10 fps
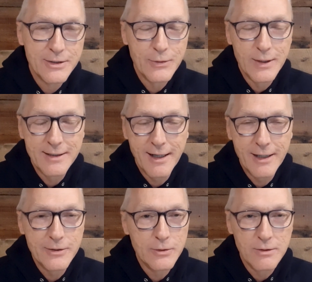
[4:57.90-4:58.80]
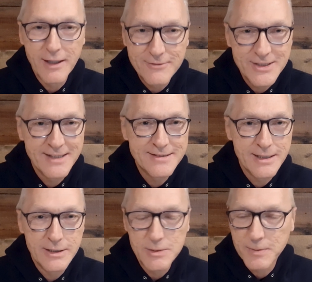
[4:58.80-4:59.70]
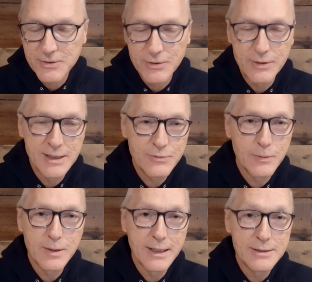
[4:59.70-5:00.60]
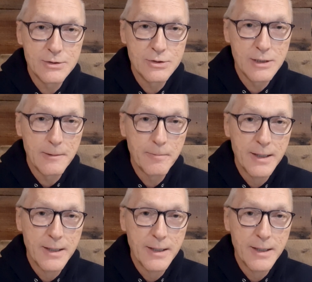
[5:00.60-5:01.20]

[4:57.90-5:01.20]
to a God who loves us and has pursued us for relationship